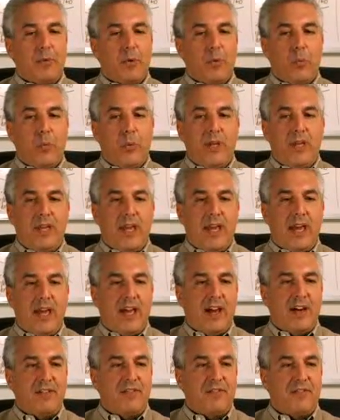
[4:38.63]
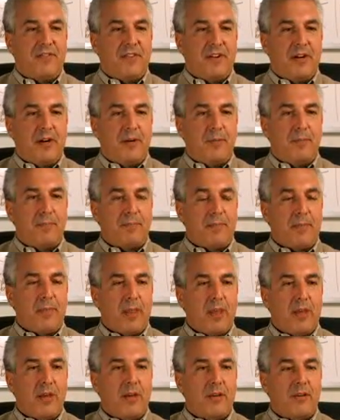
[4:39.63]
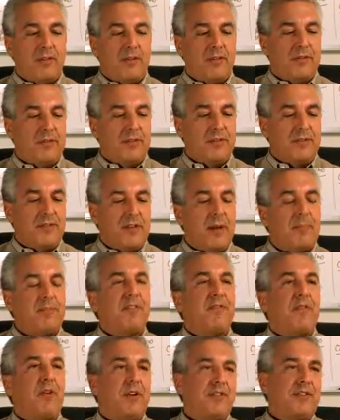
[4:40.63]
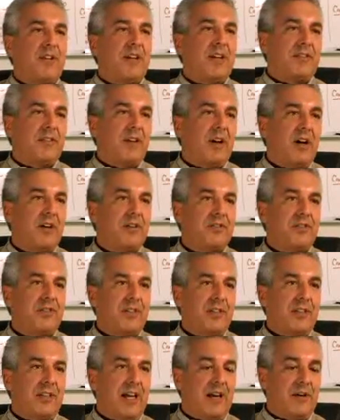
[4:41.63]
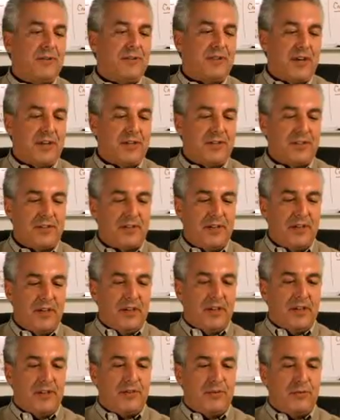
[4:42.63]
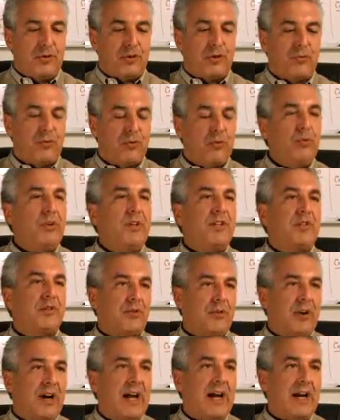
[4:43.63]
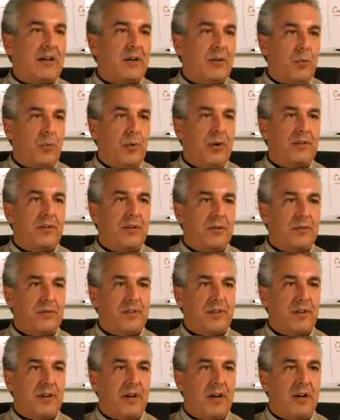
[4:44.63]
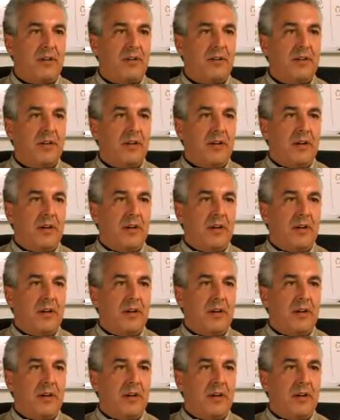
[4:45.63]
We have the depth of our technology allows us to truly track what goes on